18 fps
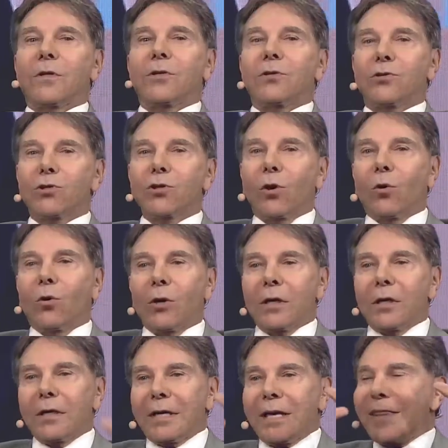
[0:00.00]
so
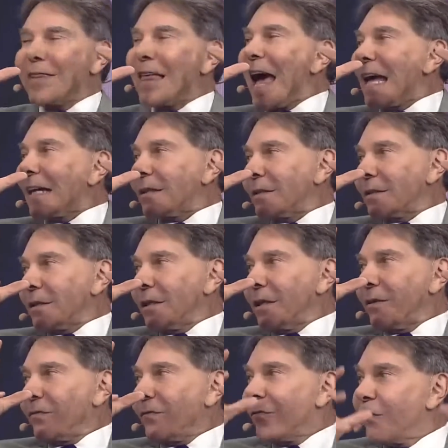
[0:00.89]
that
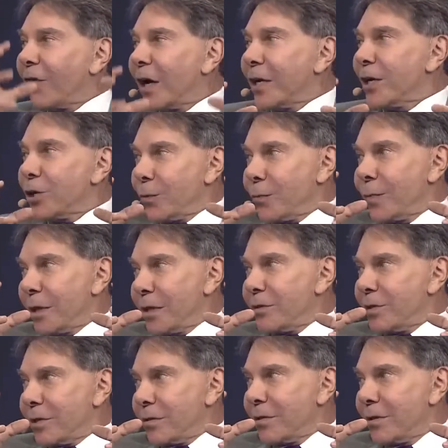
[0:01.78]

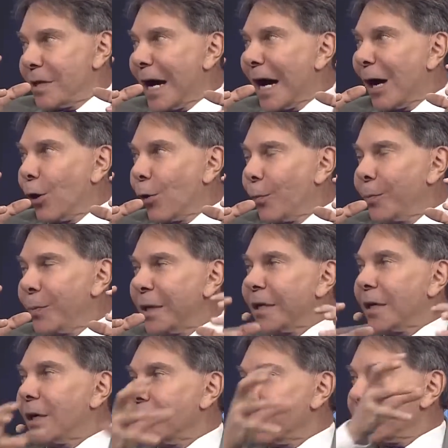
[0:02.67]
environment now
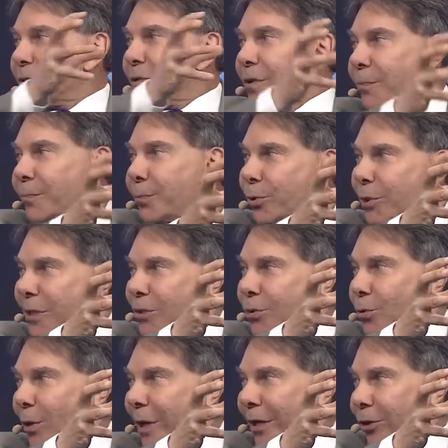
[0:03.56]
becomes the
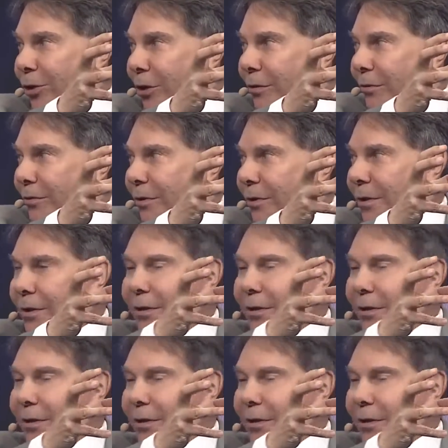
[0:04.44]
pre-suader. Right.